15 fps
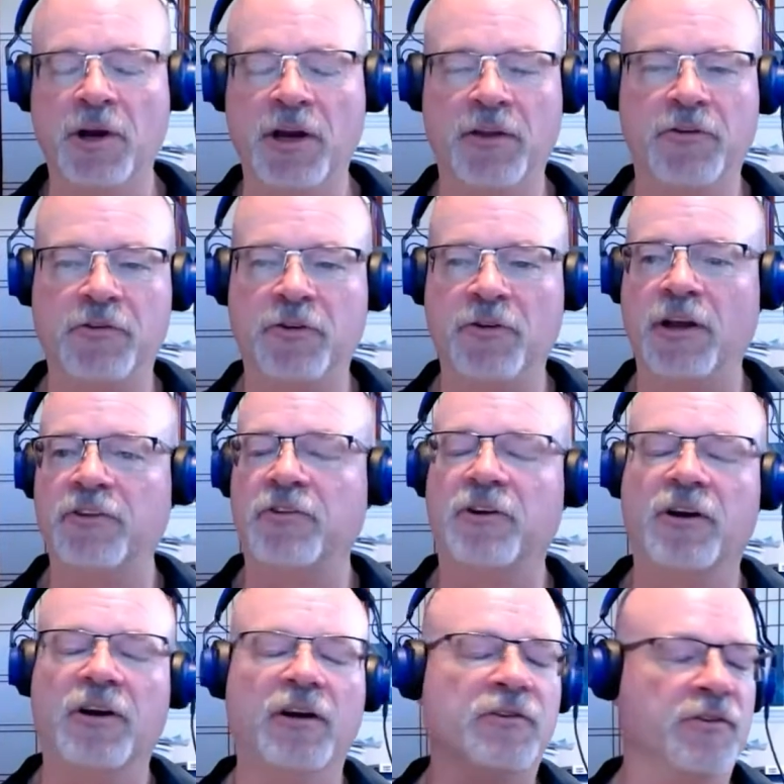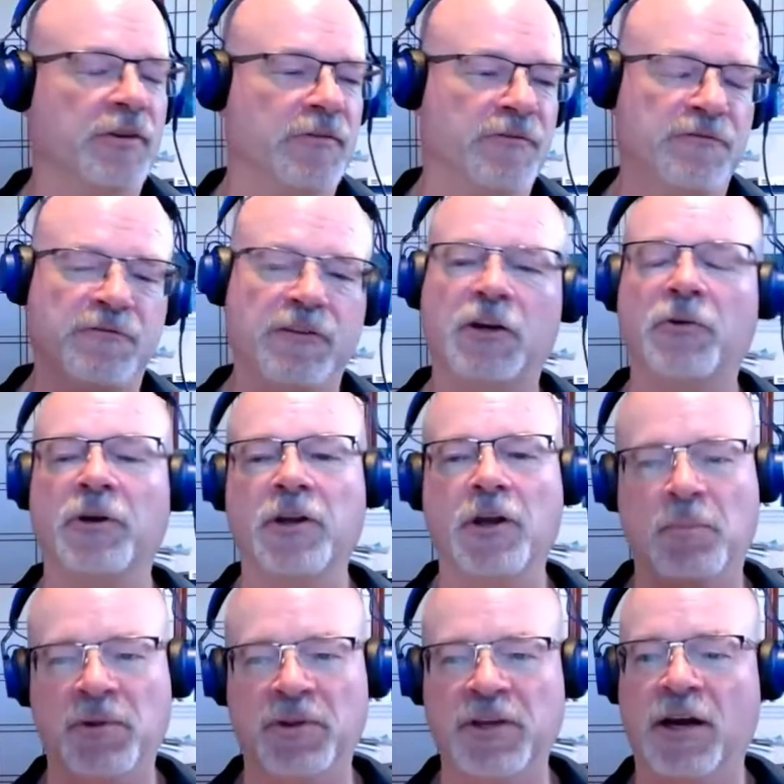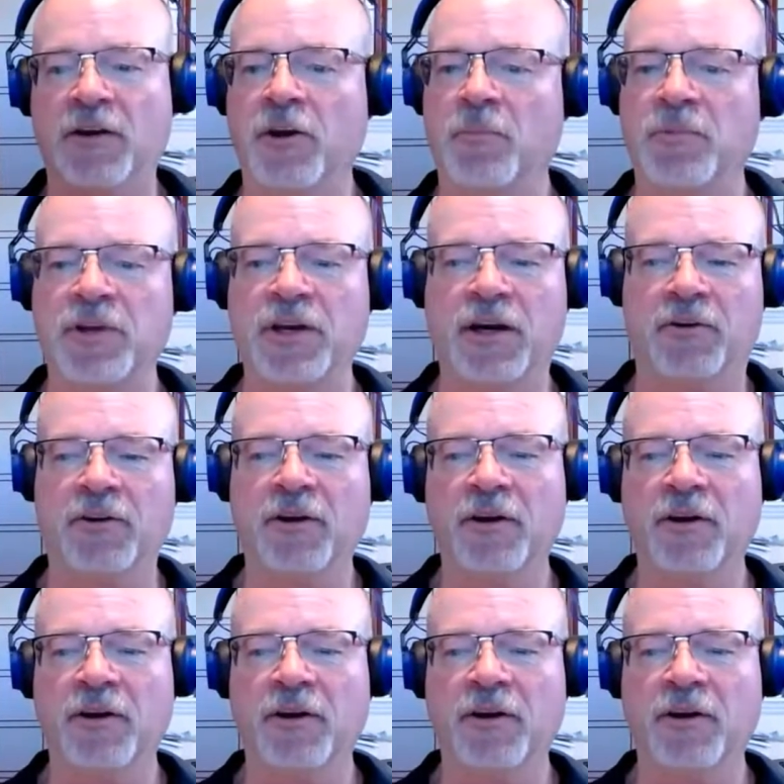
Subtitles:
And so the lights are constantly flickering up and down, up and down.